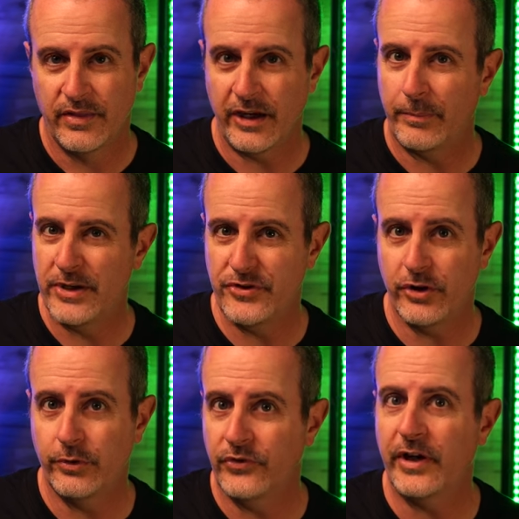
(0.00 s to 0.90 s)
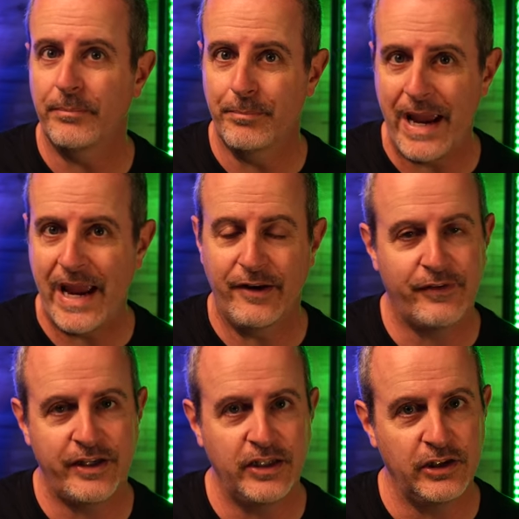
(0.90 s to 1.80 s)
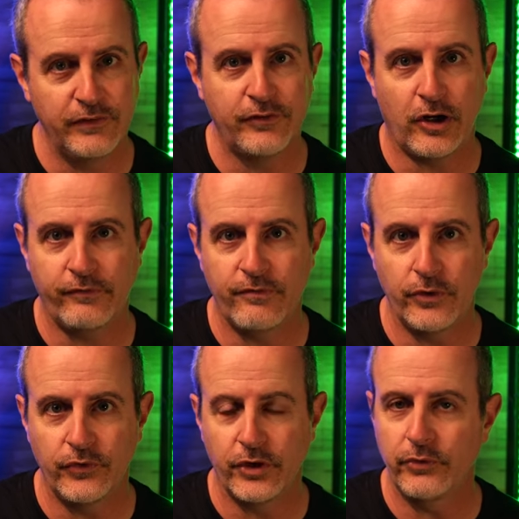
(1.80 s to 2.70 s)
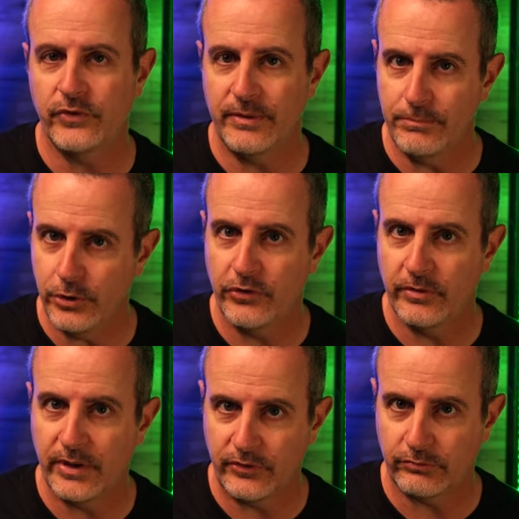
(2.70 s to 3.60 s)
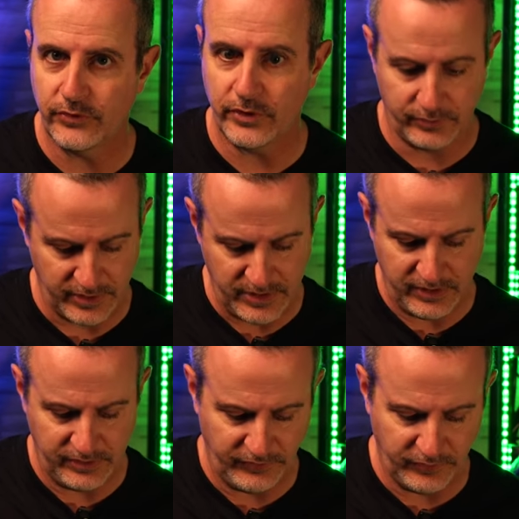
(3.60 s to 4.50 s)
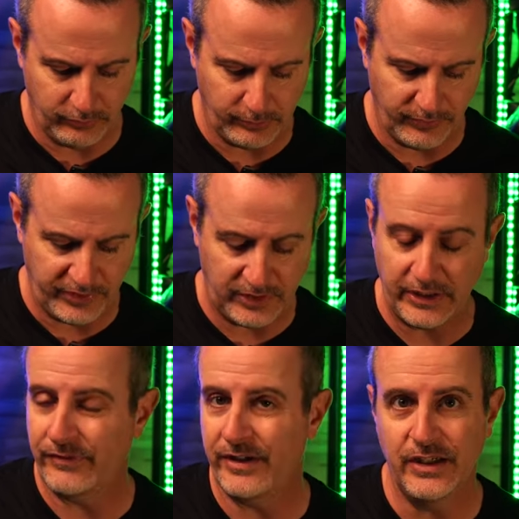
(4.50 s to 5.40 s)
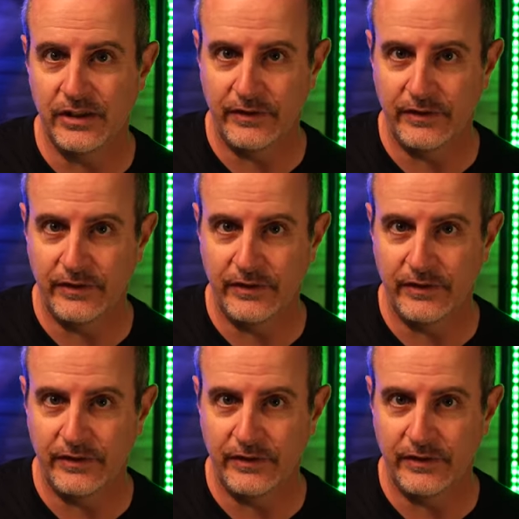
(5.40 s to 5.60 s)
The arpeggio would sound bad if I didn't lift off of those notes and mute them as a result. Listen to what it would sound like if I didn't